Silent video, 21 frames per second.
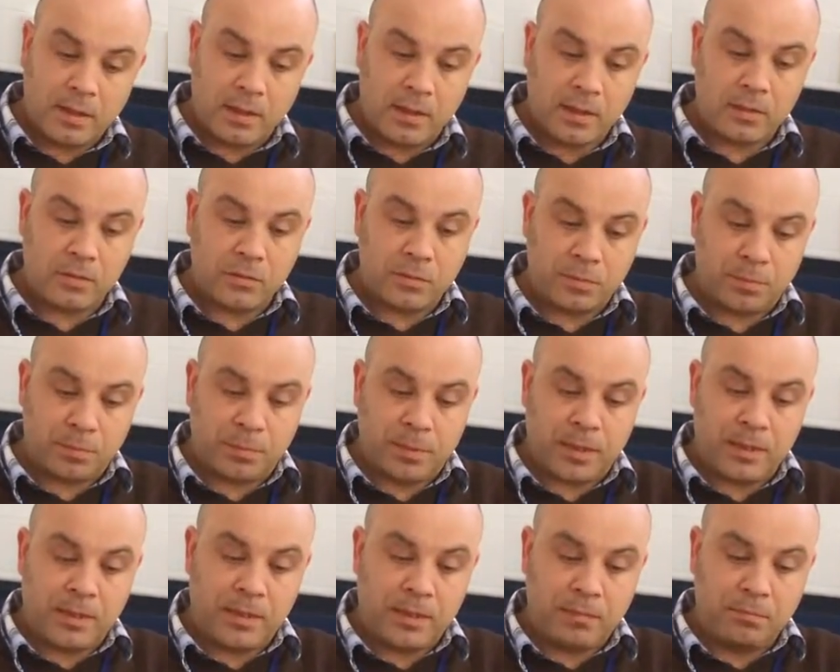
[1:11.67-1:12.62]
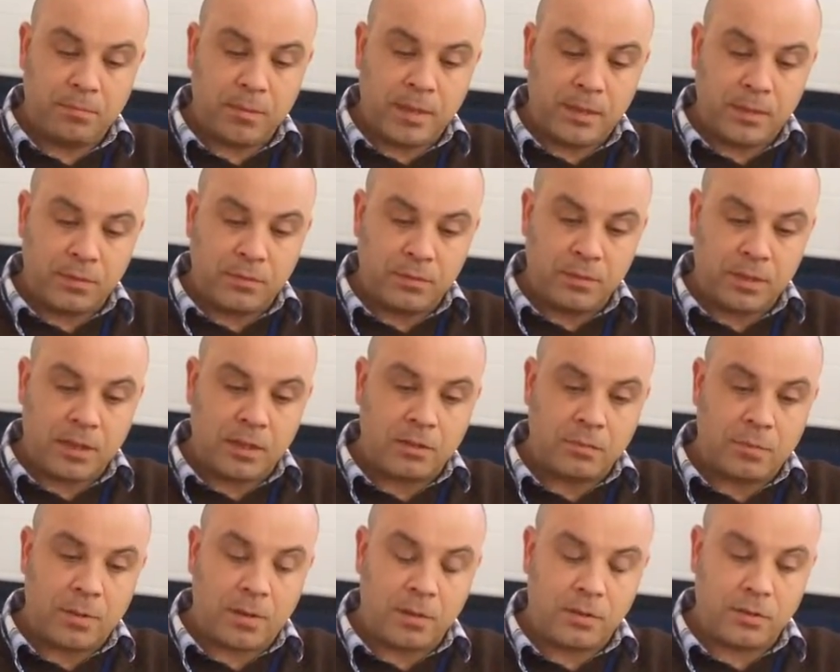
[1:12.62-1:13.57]
And those palladium metal
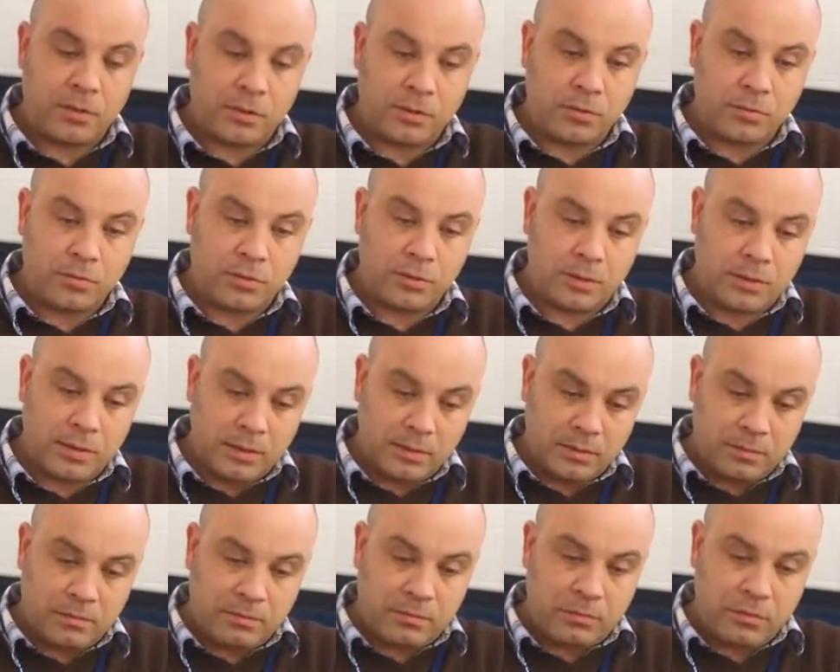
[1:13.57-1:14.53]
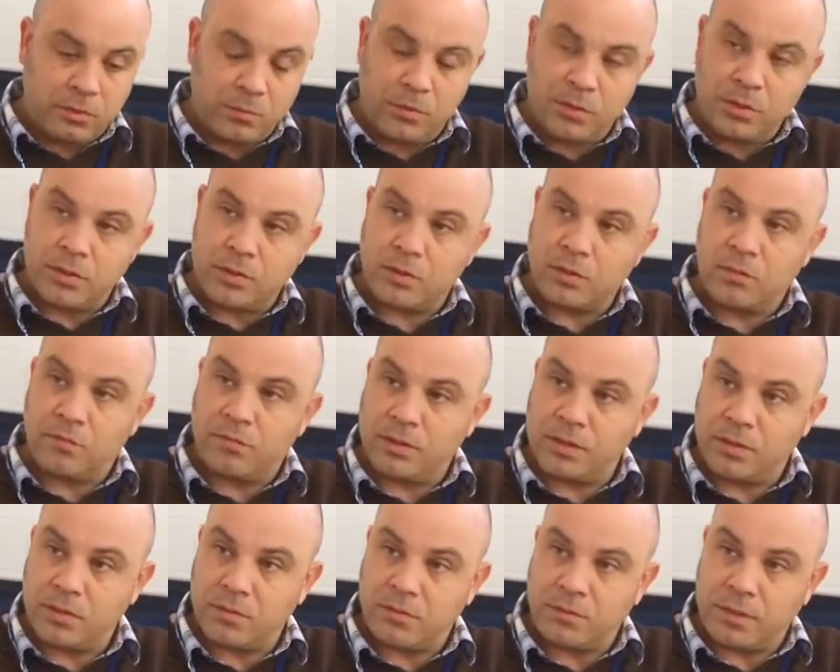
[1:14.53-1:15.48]
nanoparticles form on the
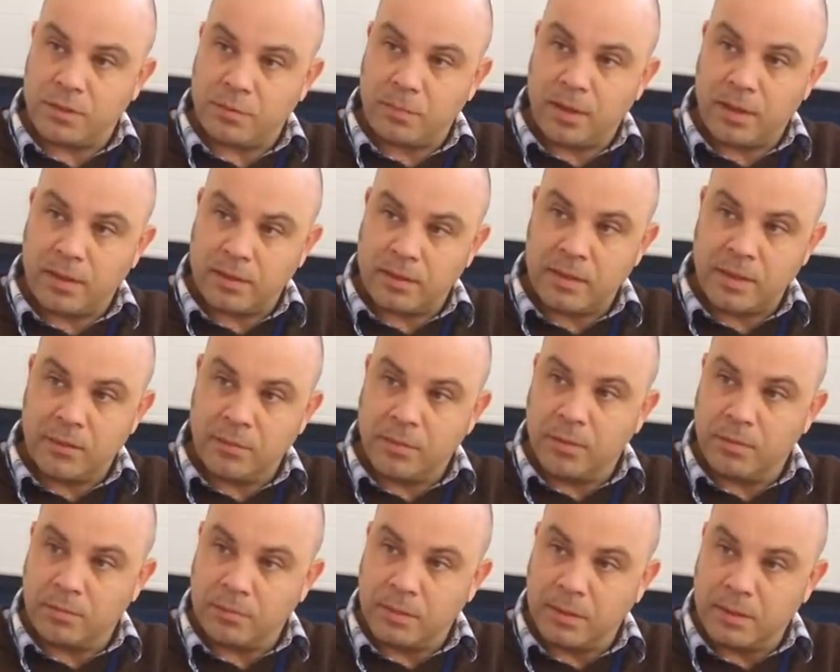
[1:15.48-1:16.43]
surface of this bacterium.